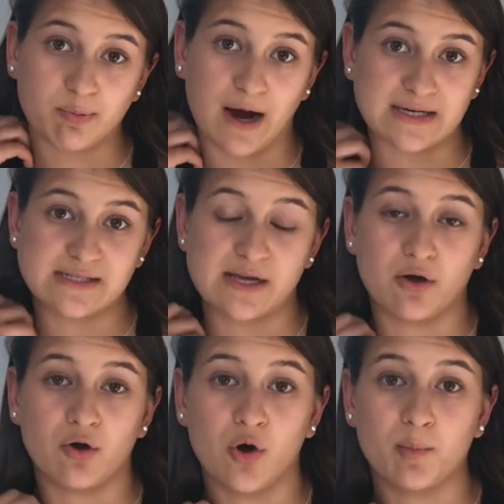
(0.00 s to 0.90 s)
to practice at
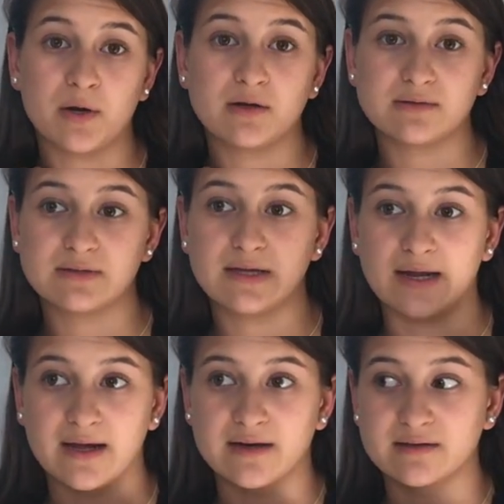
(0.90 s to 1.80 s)
home
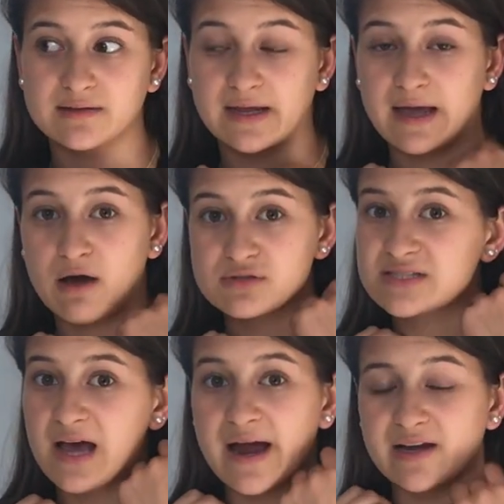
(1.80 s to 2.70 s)
and like
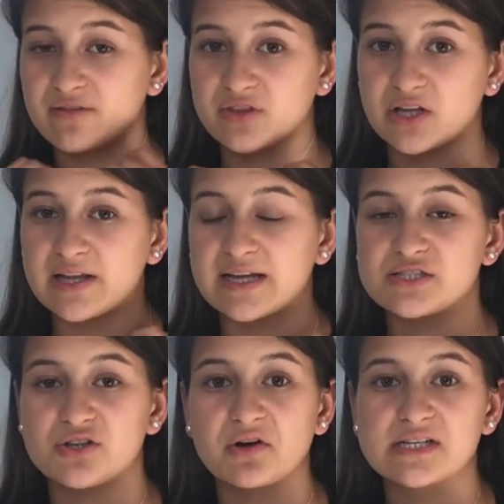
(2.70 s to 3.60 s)
outside of the
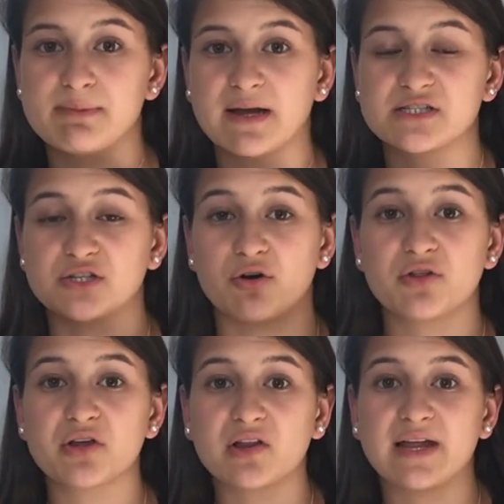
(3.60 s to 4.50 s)
clinics. Don't expect to go to
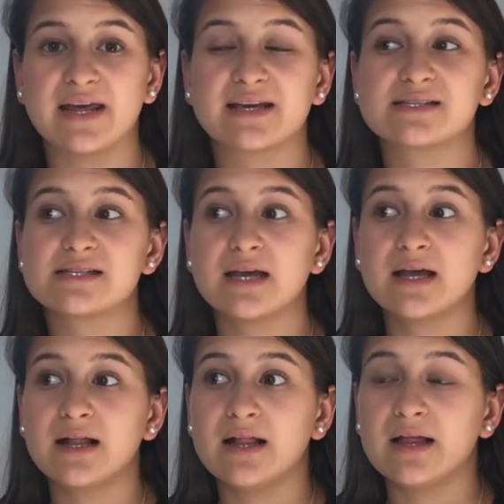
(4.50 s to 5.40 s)
the clinics
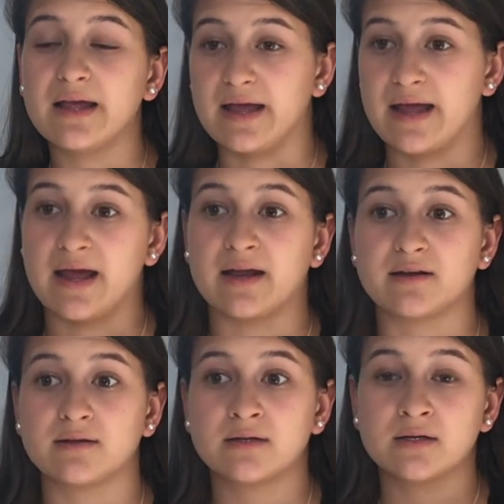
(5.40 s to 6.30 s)

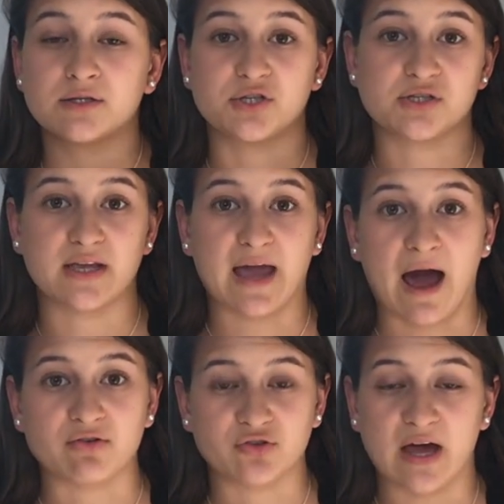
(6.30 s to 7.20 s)
and just like
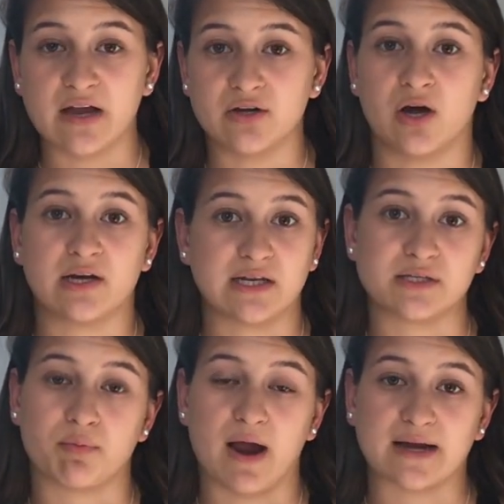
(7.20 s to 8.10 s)
after that not need
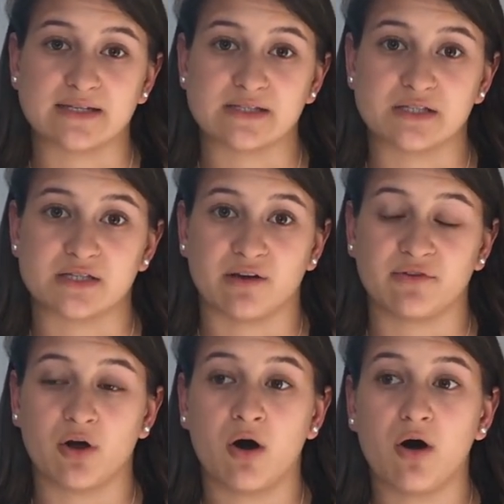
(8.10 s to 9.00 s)
to practice the stuff
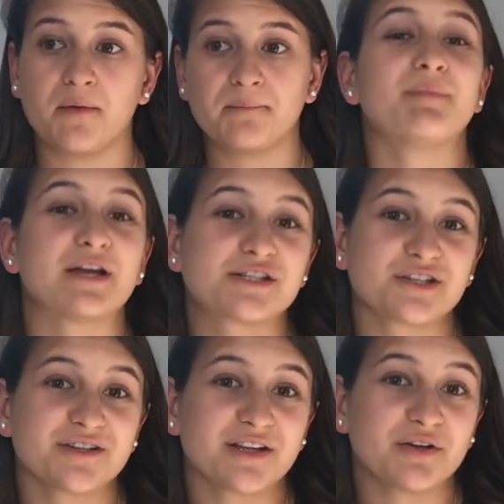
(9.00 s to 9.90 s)
at all. Make
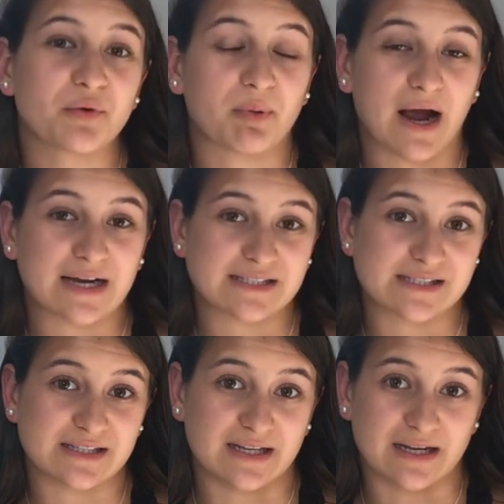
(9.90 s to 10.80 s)
sure that you're
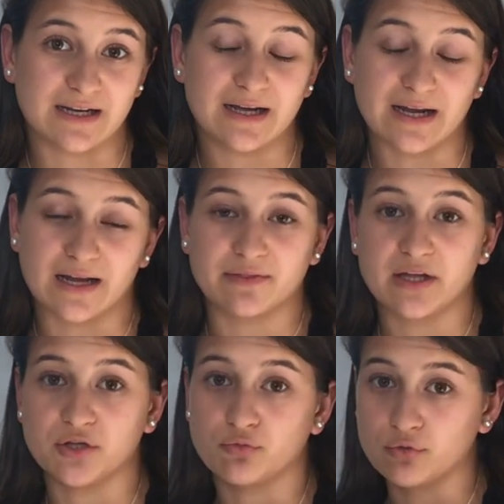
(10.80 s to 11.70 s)
practicing and
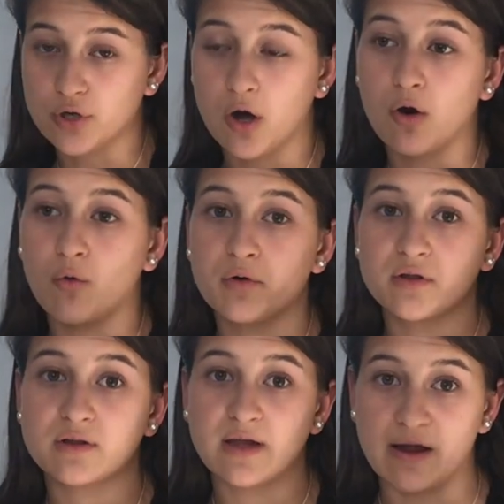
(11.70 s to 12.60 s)
that you know
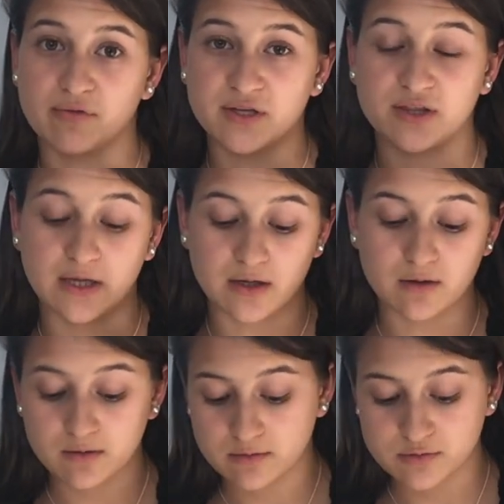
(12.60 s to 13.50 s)

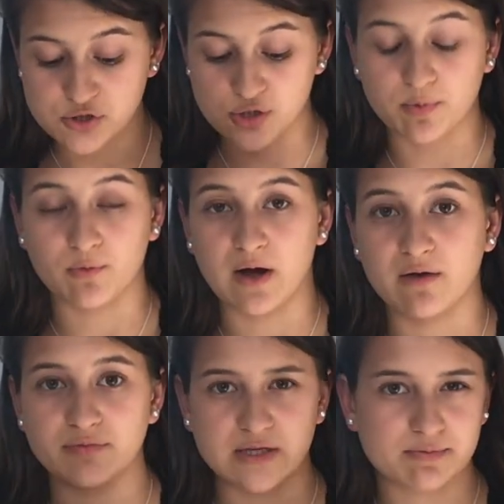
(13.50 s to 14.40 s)
everything super
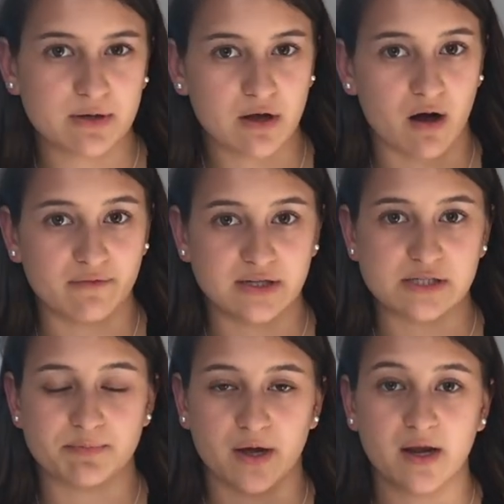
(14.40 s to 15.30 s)
well. That's pretty
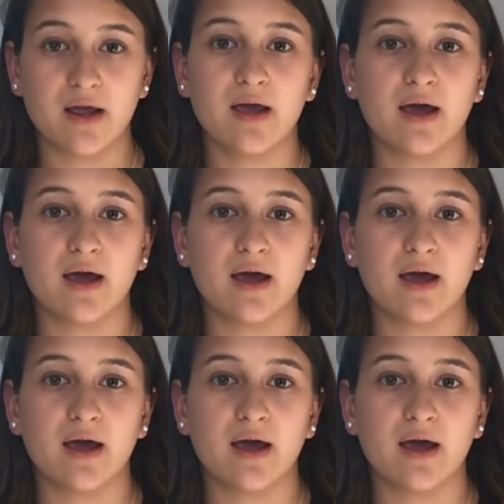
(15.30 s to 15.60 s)
obvious, but